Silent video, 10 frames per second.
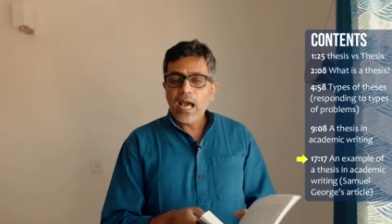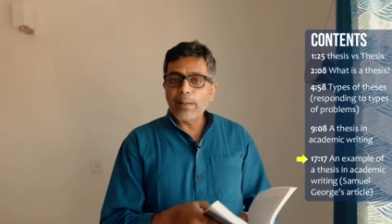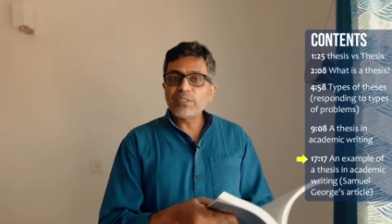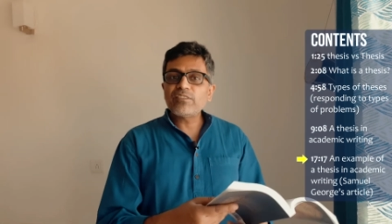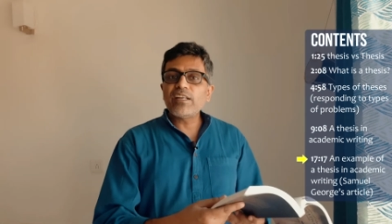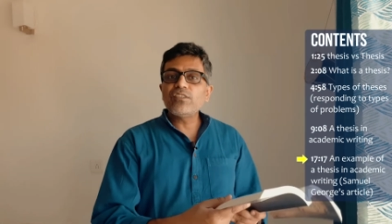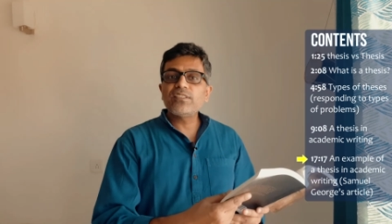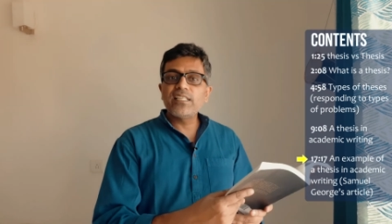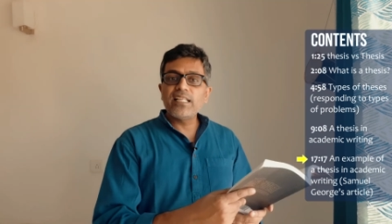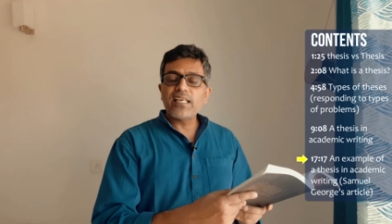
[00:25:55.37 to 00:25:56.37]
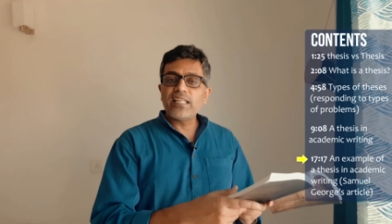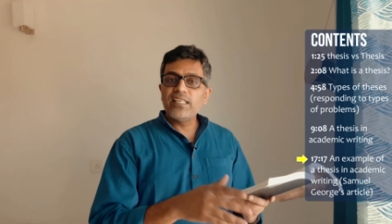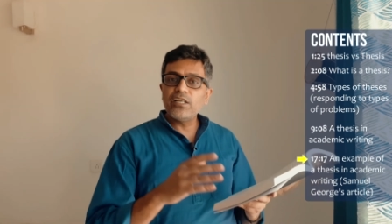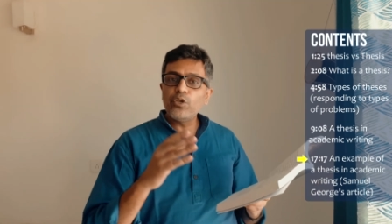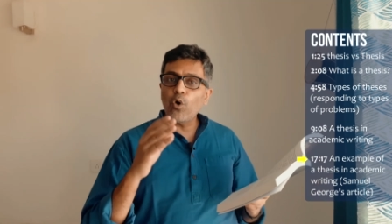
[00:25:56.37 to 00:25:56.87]
I'm just trying to say that
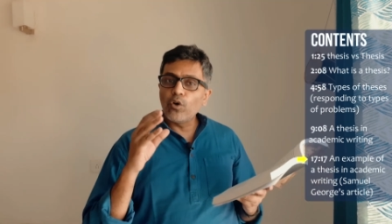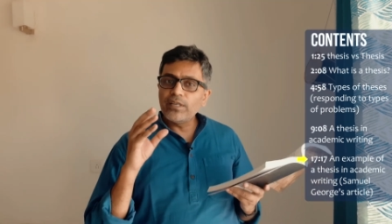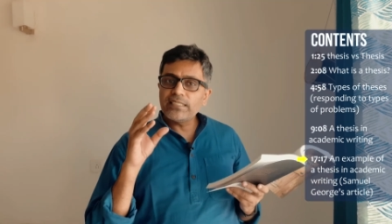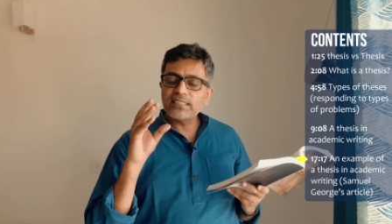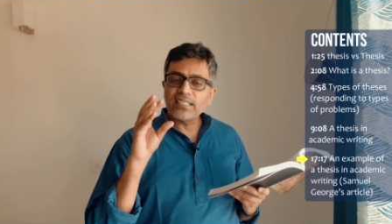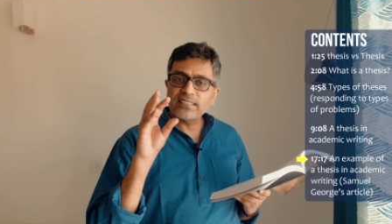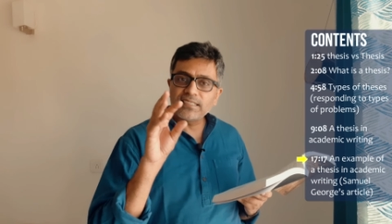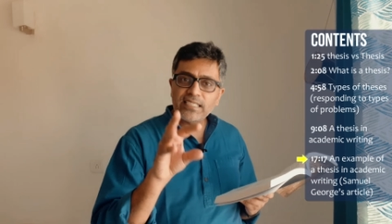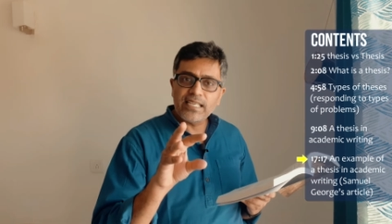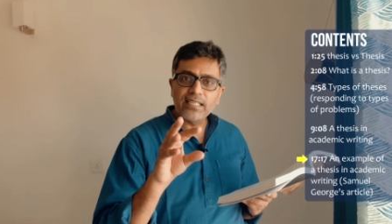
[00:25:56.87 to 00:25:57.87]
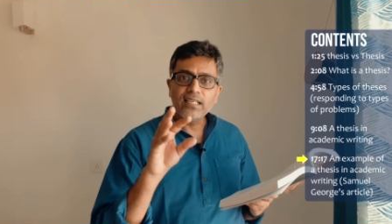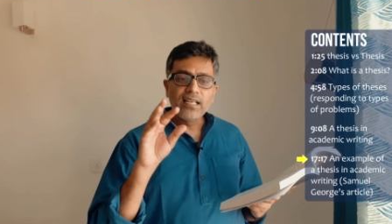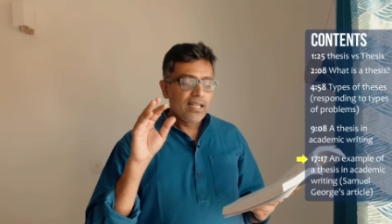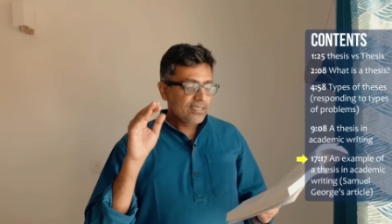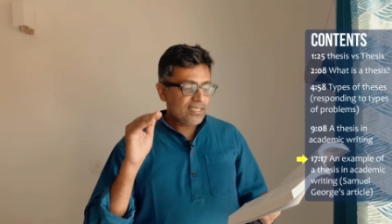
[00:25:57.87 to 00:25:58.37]
here you already start seeing
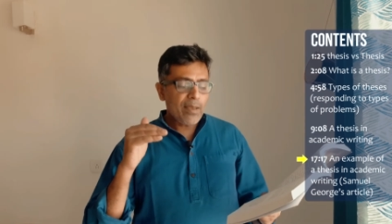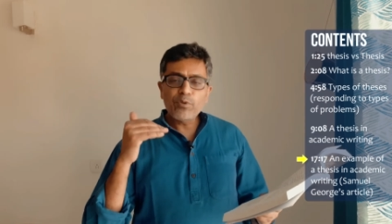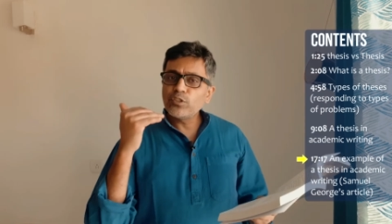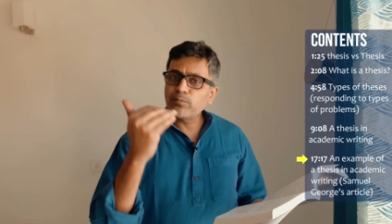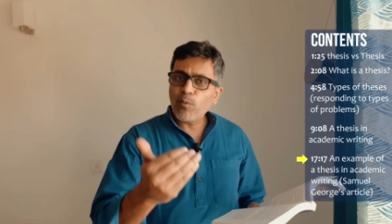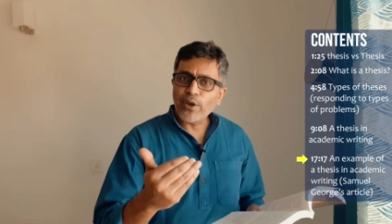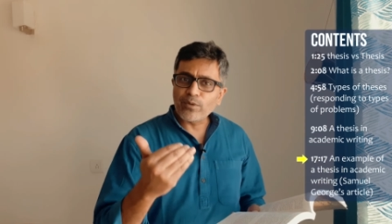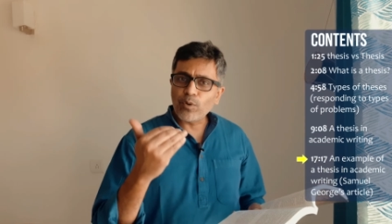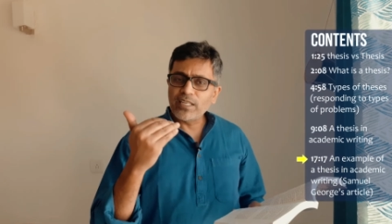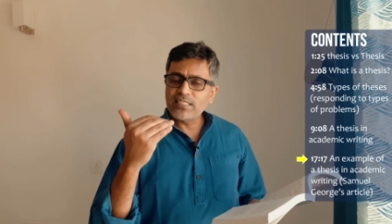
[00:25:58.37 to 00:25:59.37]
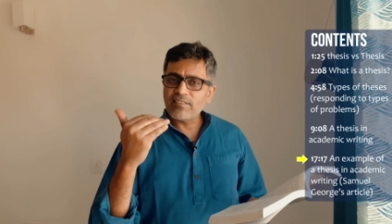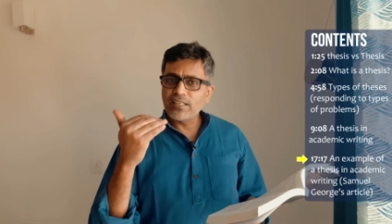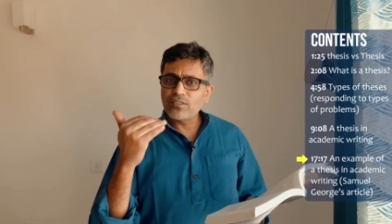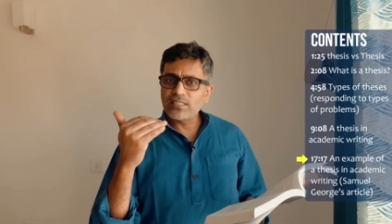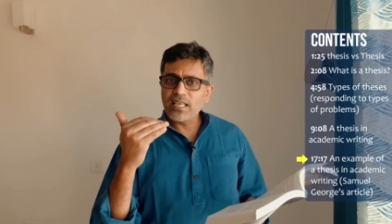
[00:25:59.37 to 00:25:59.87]
Samuel's point, what he's
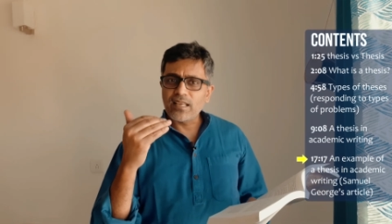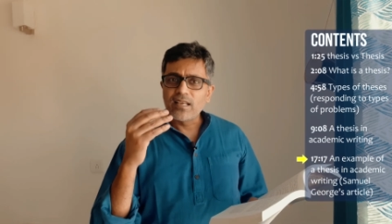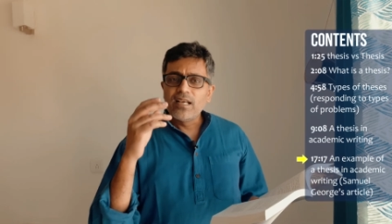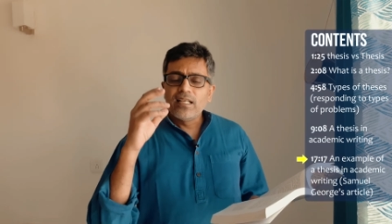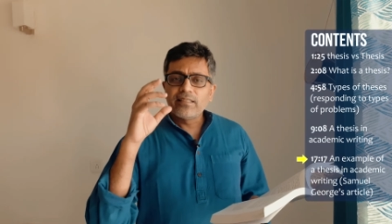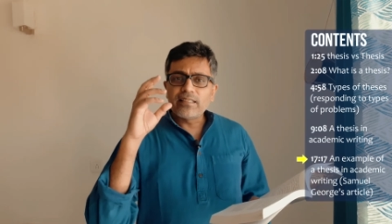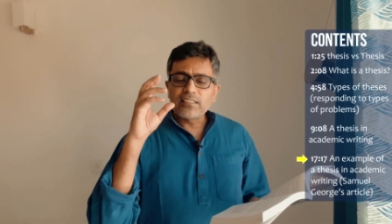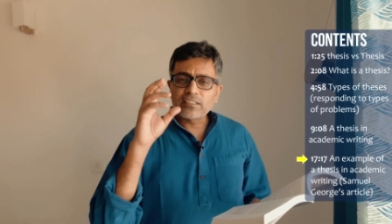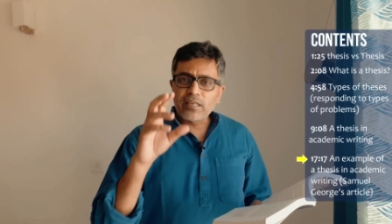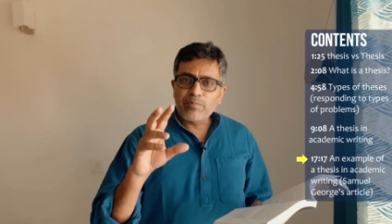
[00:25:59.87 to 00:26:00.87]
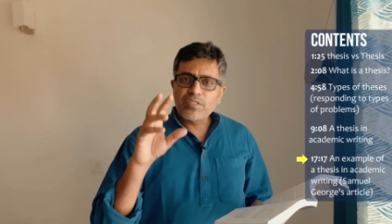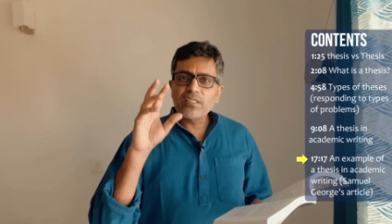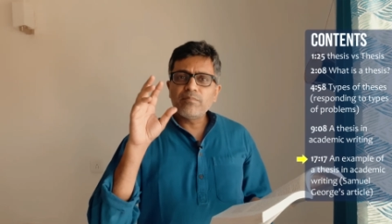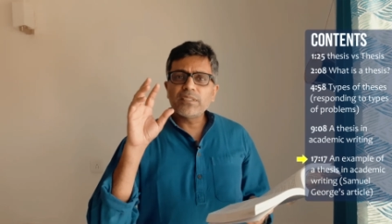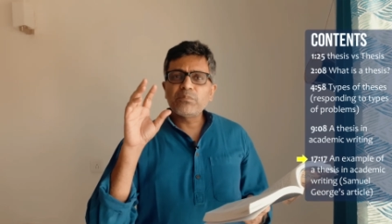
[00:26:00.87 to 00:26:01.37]
trying to say, that the
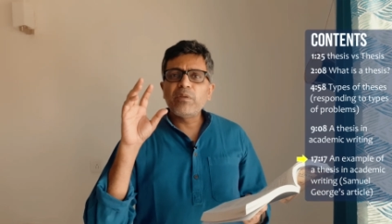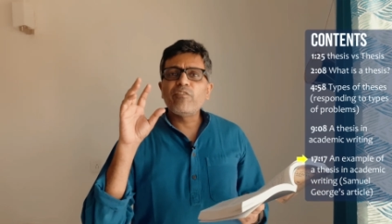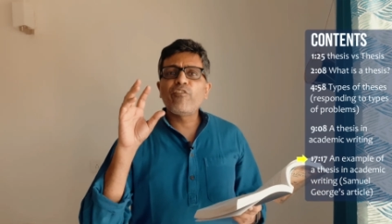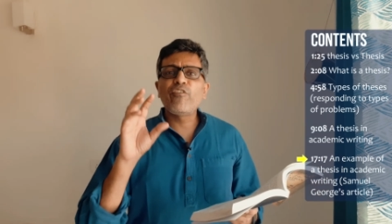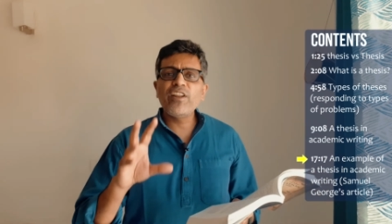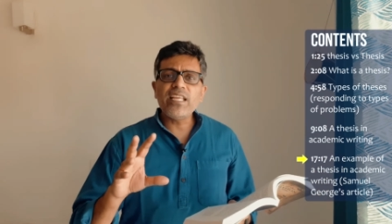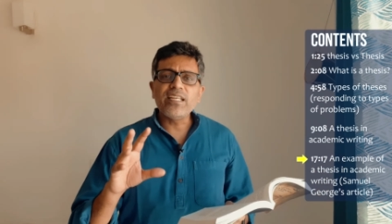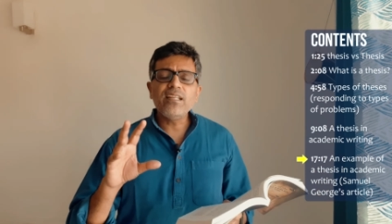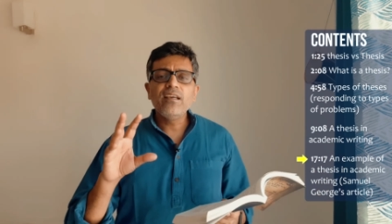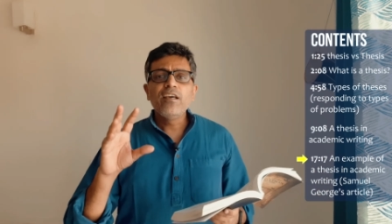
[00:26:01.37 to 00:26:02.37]
scripture must be freed